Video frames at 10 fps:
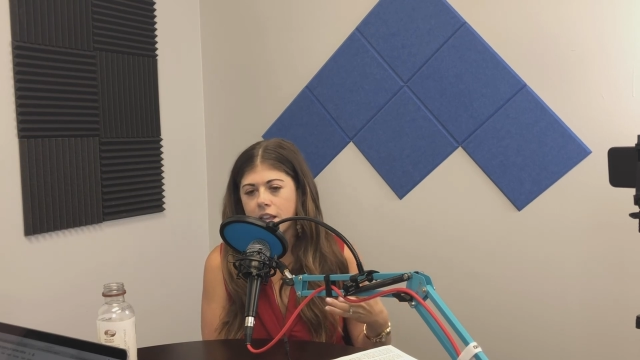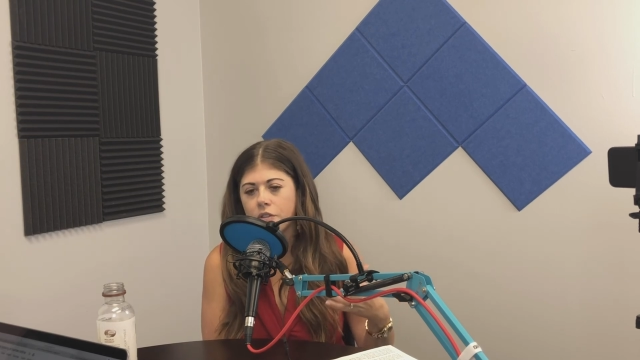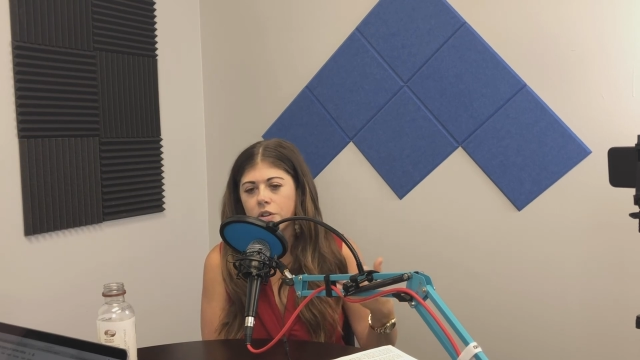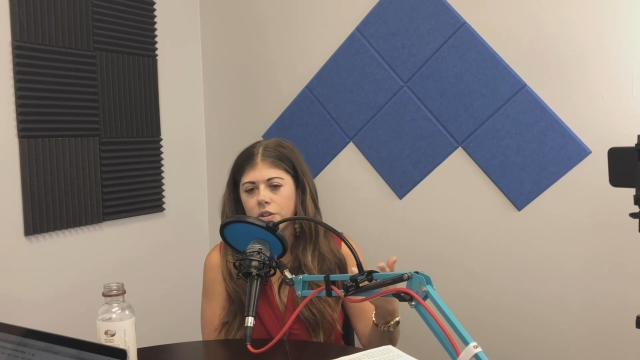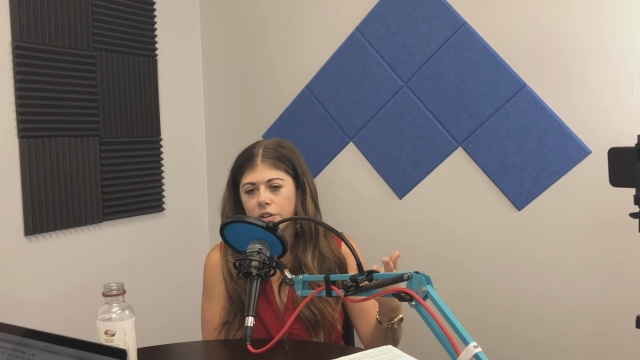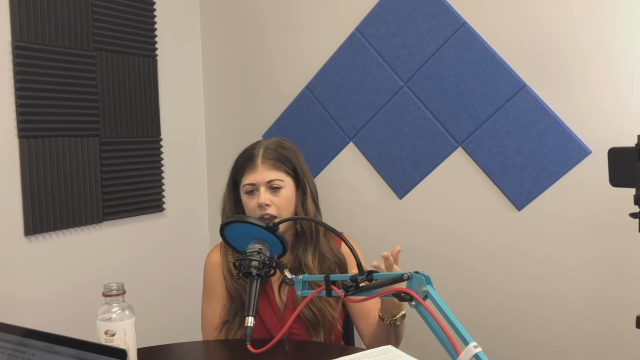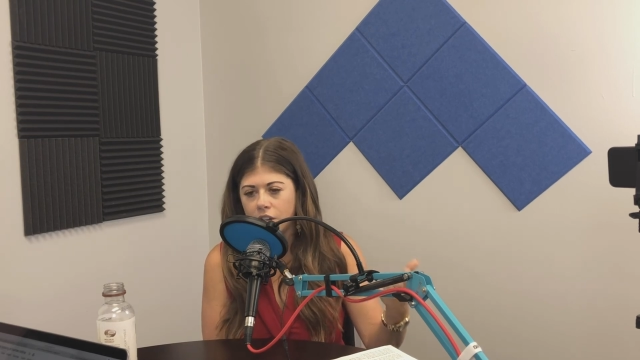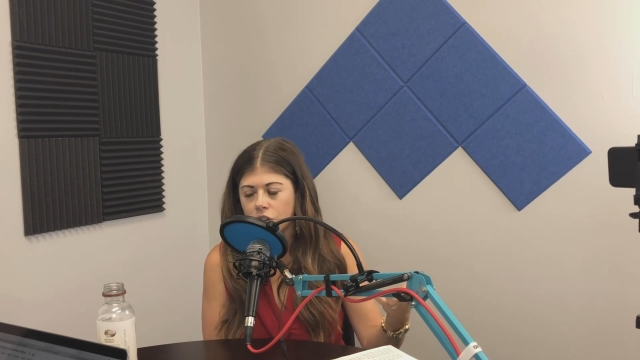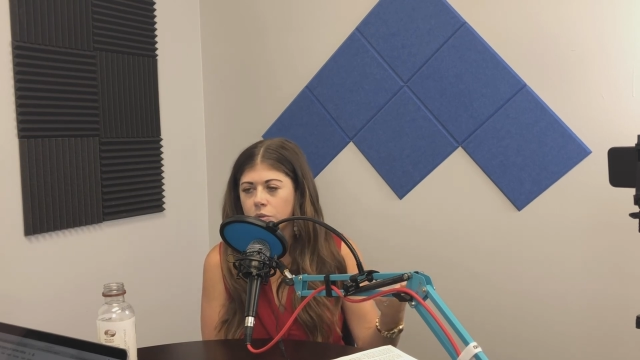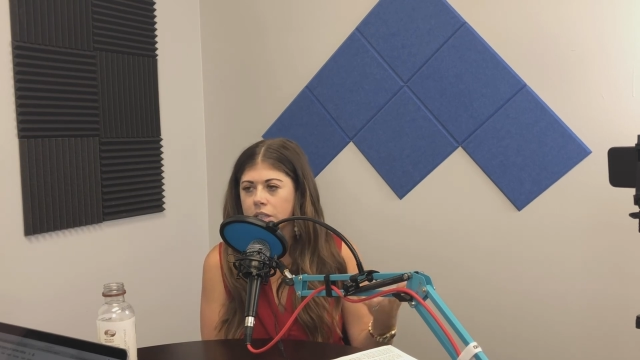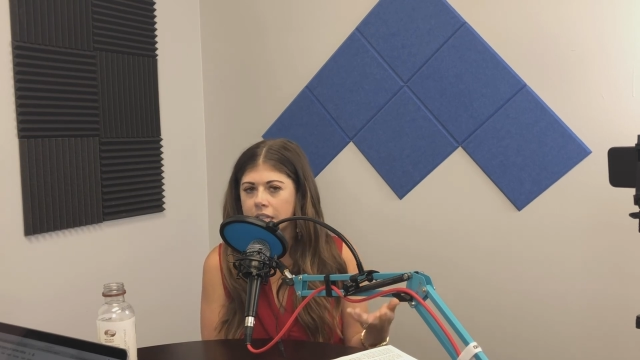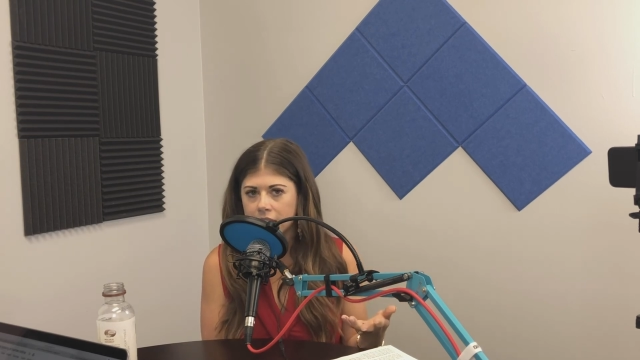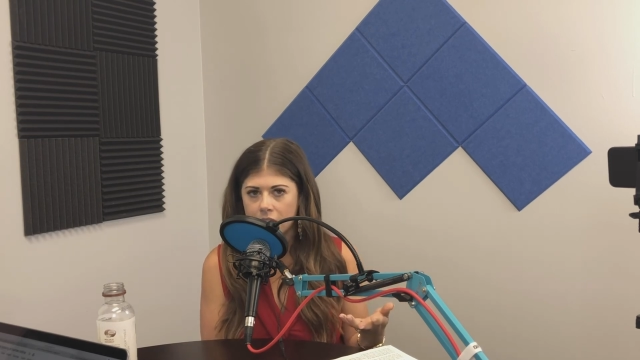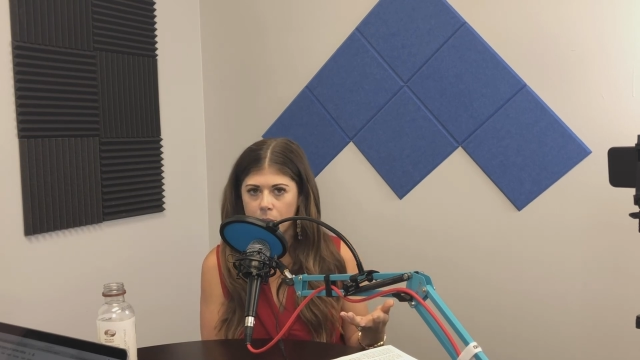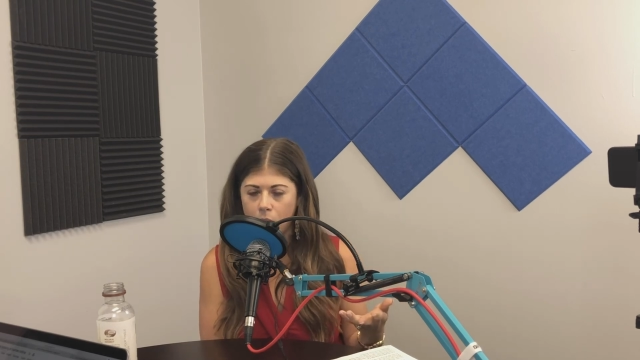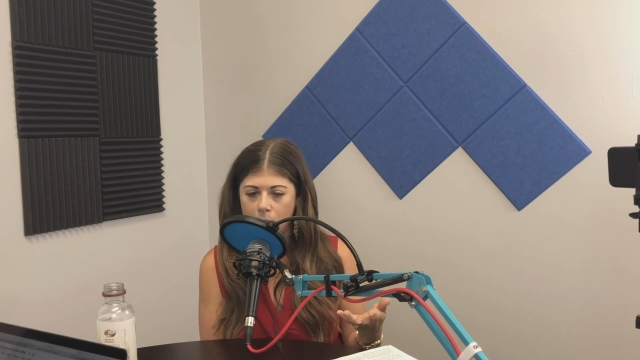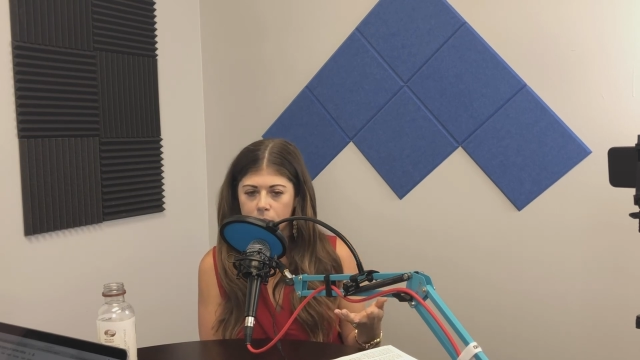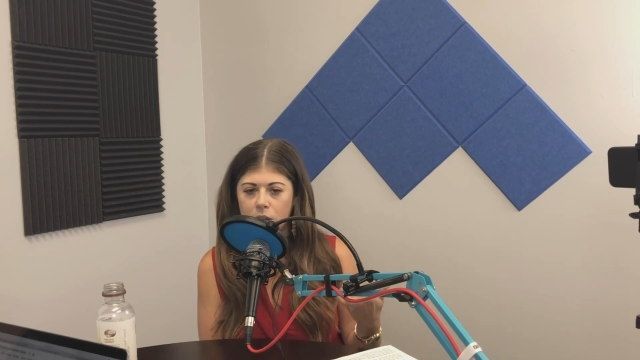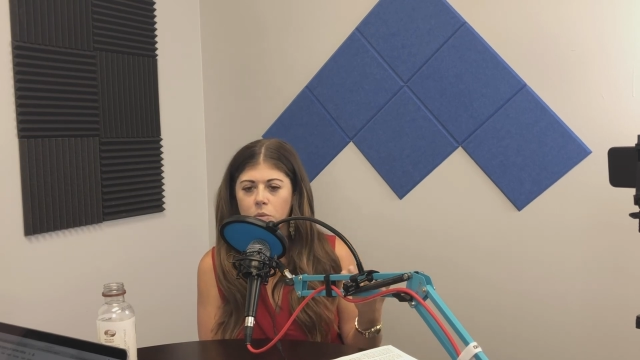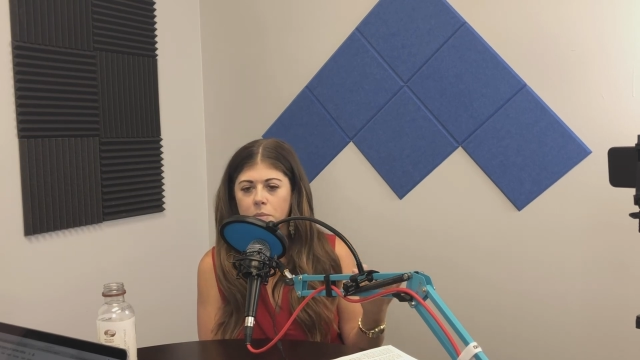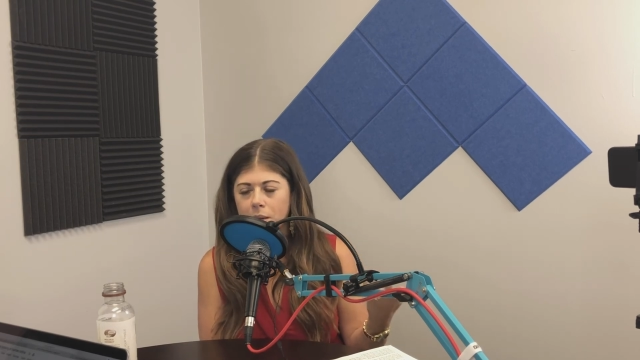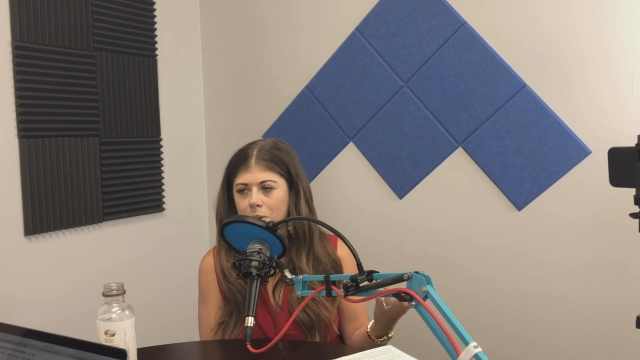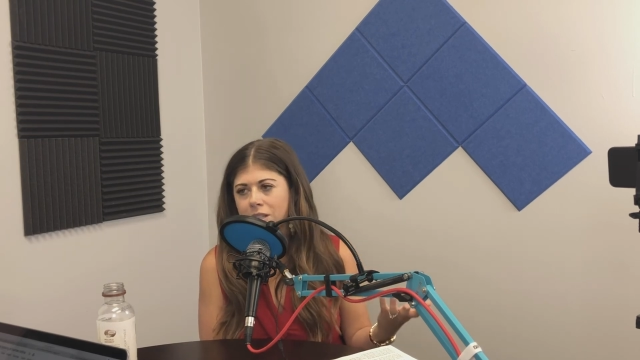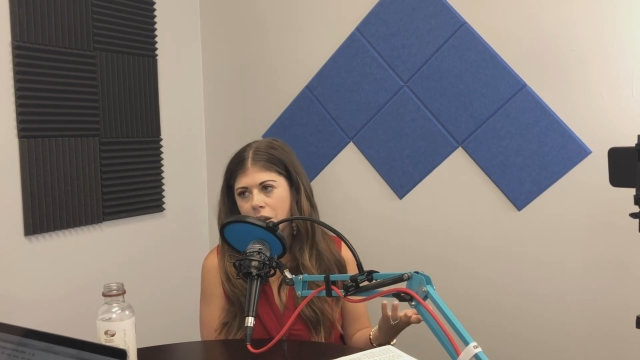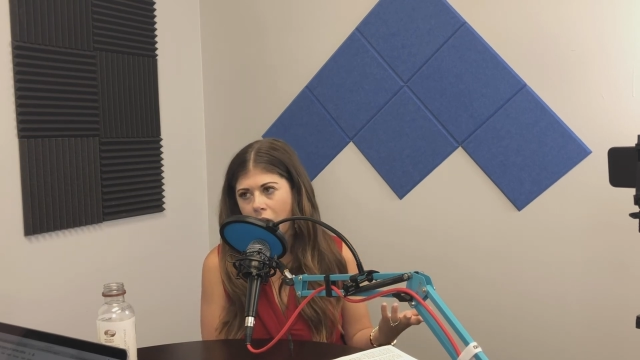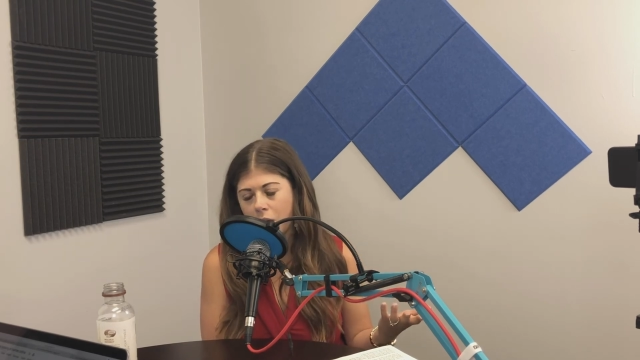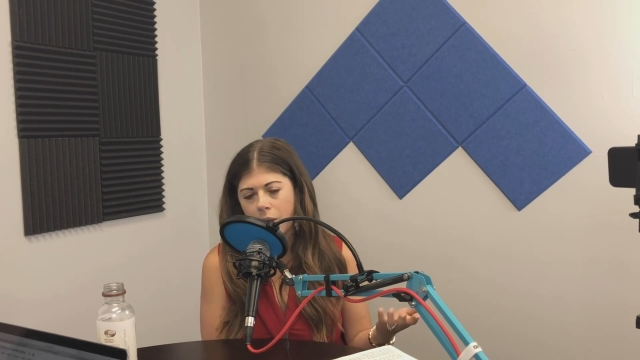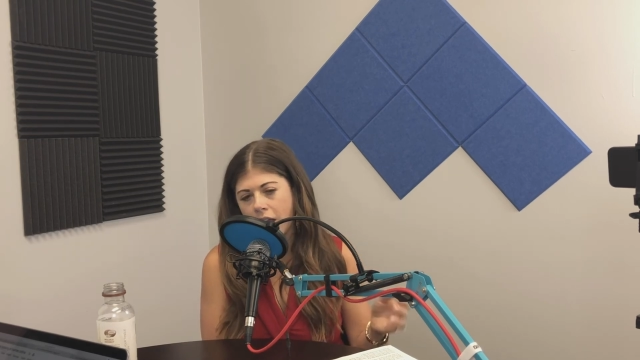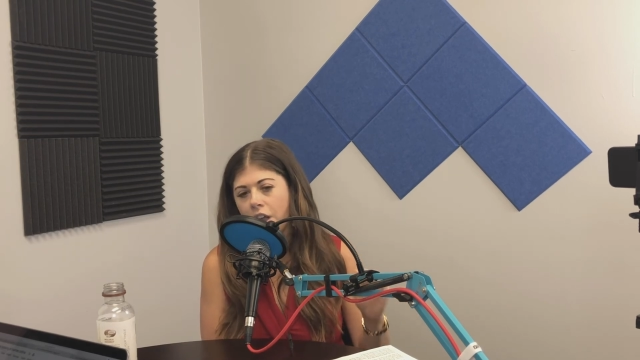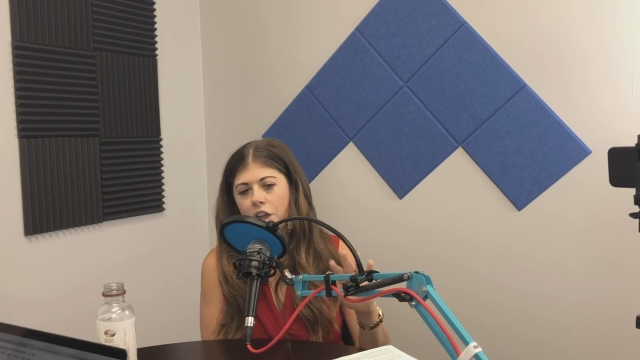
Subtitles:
The other agent who's listing that property will be able to say right away,